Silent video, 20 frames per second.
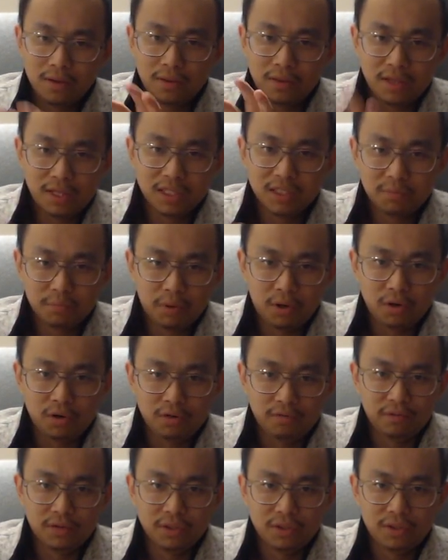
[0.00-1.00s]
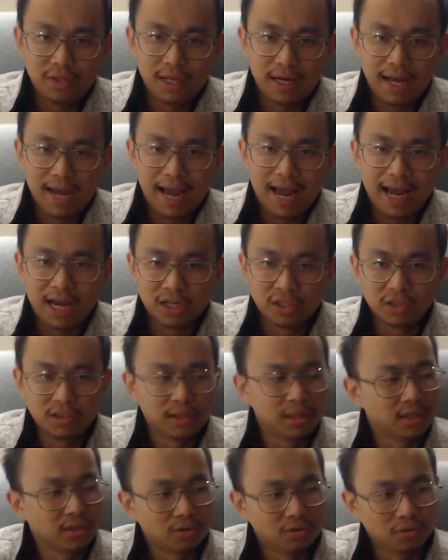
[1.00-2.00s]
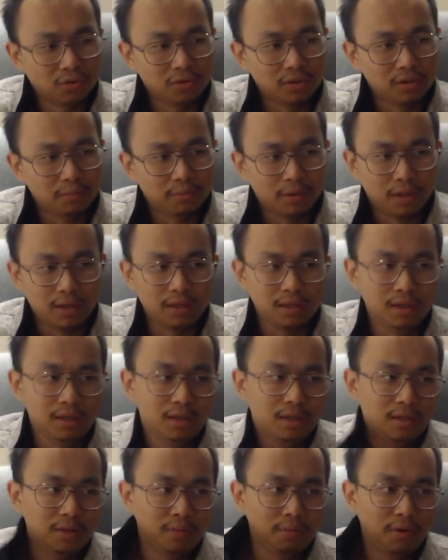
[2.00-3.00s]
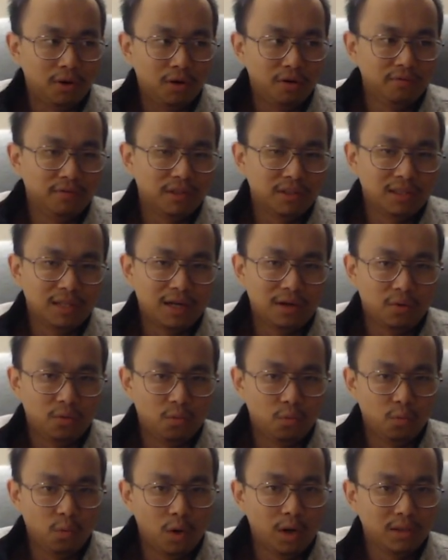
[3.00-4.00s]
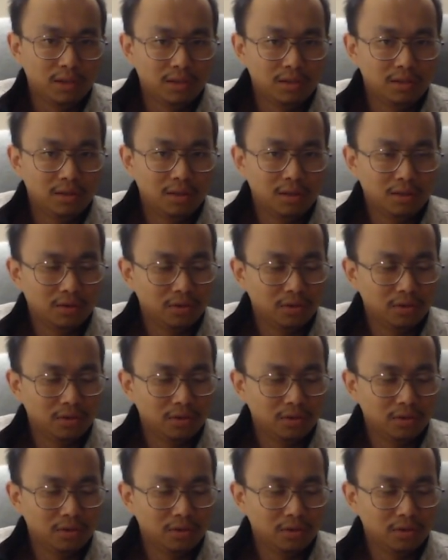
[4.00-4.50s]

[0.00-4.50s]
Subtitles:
this part of us that actually controls the body, the part of us that wants to